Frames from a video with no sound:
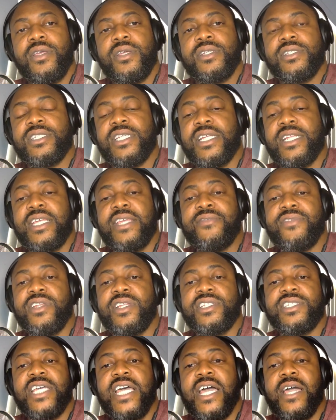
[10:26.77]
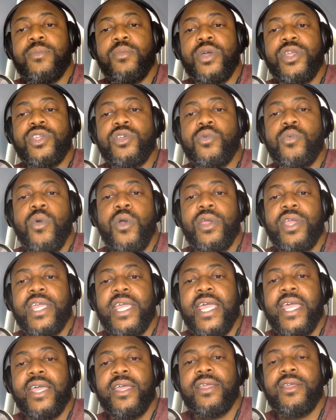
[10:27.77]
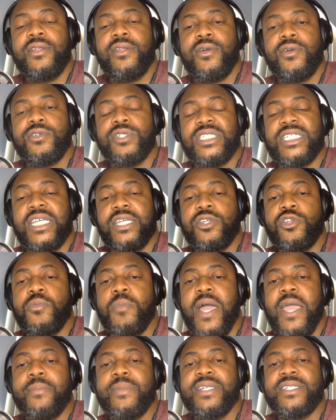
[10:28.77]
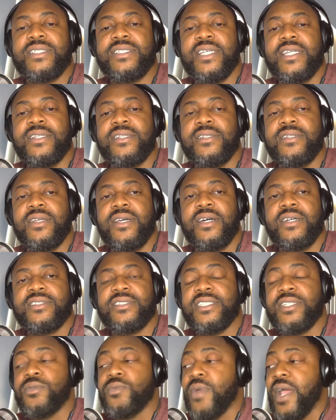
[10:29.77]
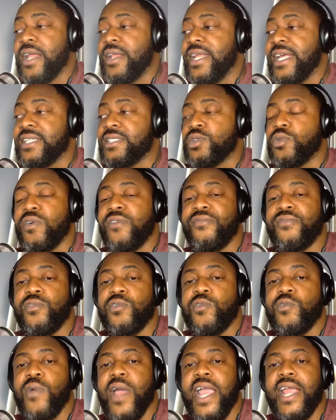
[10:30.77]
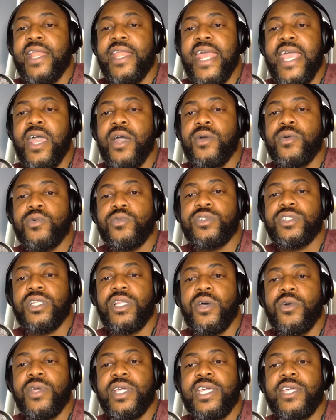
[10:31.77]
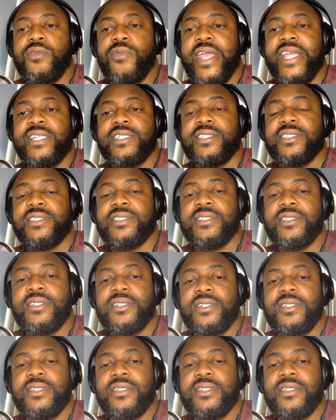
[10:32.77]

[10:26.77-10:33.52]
shit, even the job where you work at. You know, shit, you might be sitting uh, sitting right next to a fool right now who's a low key racist.